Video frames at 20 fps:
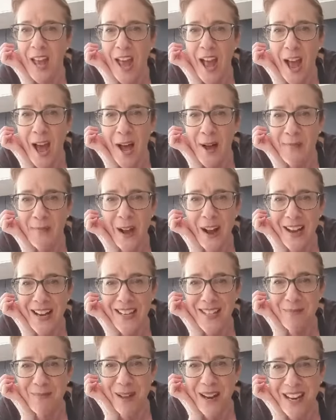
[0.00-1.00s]
Hi,
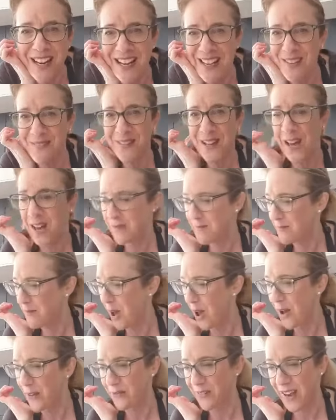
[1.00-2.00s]
Isabel and Olivia.
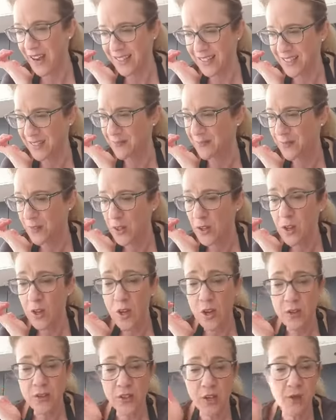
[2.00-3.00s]
Perfect.
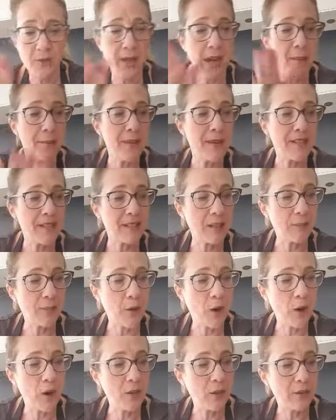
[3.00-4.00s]
So yeah, mixing
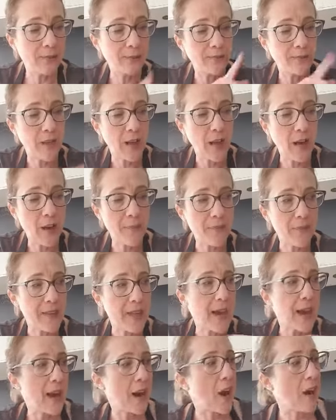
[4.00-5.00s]
bowl,
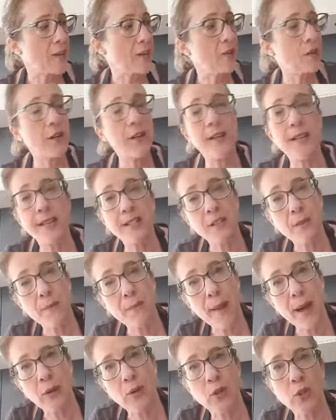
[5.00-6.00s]
that you're going to need
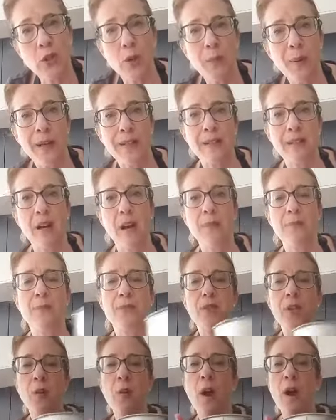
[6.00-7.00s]
to melt your butter.
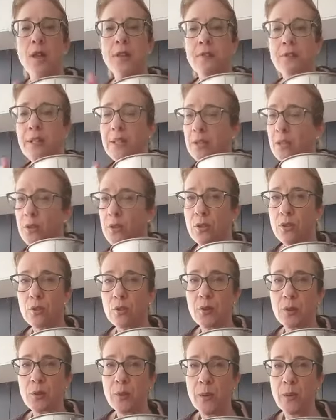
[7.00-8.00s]
So either a little
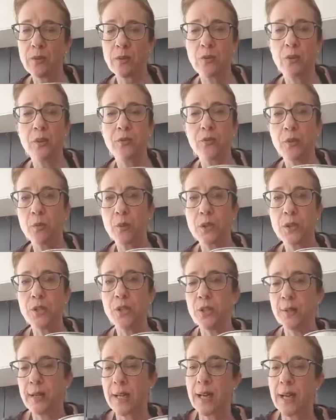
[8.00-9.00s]
saucepan, or if you want to
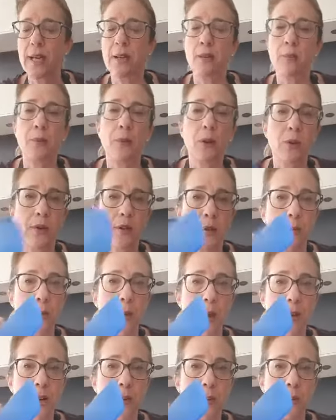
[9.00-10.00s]
do it in a little bowl in the
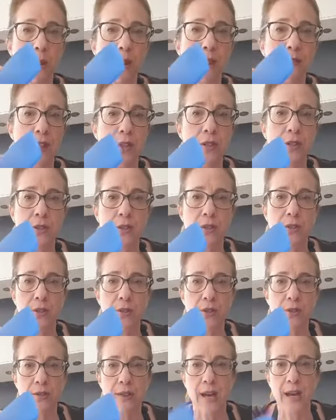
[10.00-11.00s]
microwave, then you can
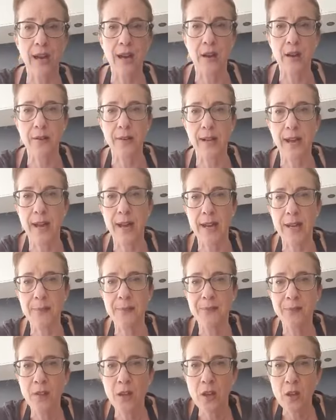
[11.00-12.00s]
do that,
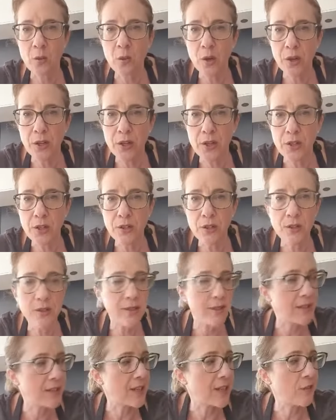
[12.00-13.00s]
okay? What can you
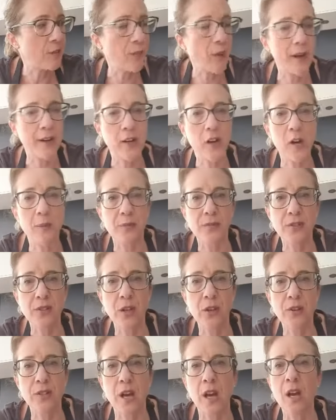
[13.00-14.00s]
use instead of bicarb of
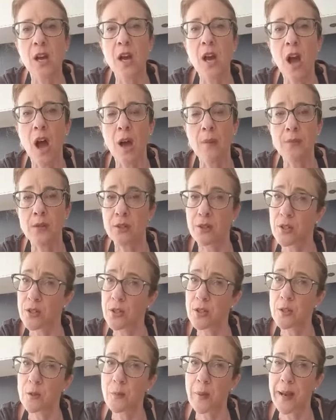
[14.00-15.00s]
soda? You can
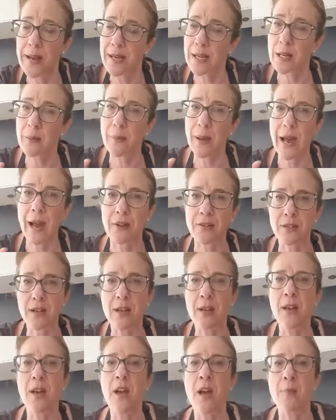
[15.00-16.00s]
use baking
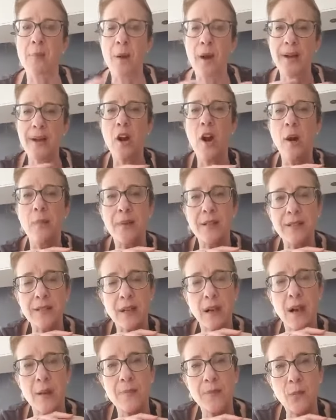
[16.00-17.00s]
powder. Bicarb
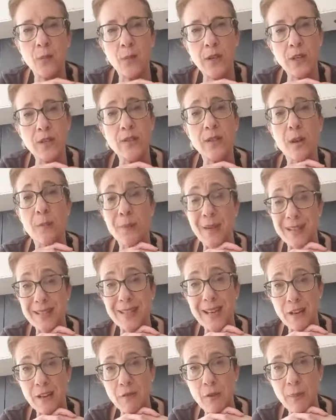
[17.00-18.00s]
is, we use it a bit as
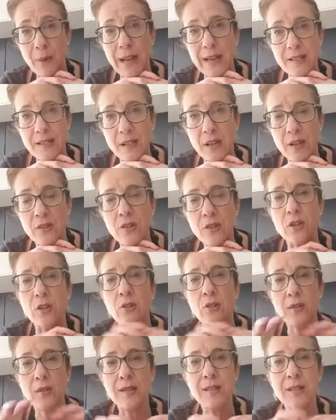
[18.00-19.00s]
an egg replacer. So
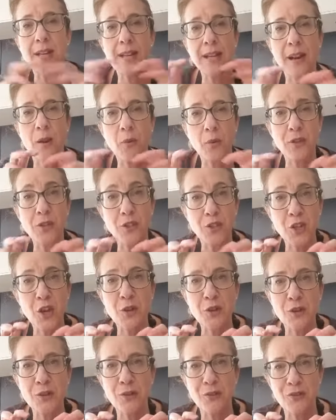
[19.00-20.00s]
you'll see, and I want to
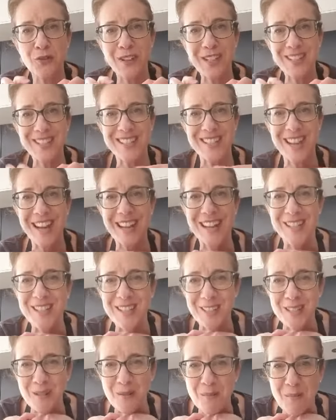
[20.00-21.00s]
show you the fizz today
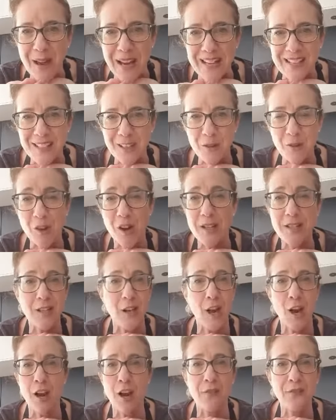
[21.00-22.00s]
because it's amazing. You guys are
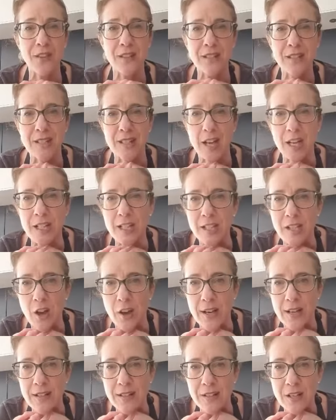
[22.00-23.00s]
going to love this. It's like
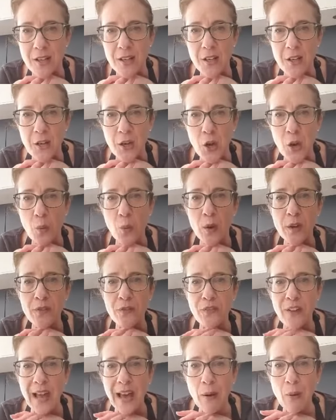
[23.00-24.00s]
science. Would
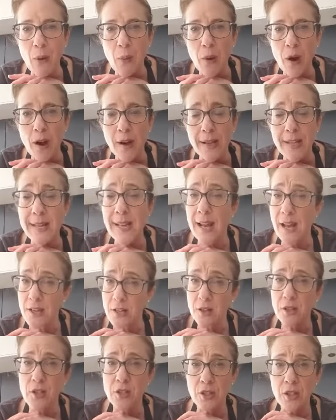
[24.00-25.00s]
flour work? Yeah,
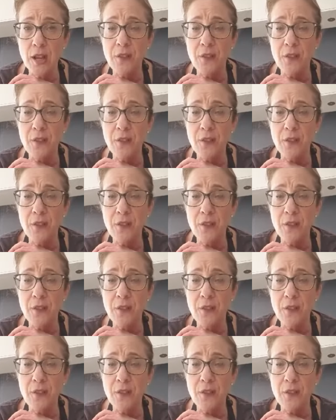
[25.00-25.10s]
you could.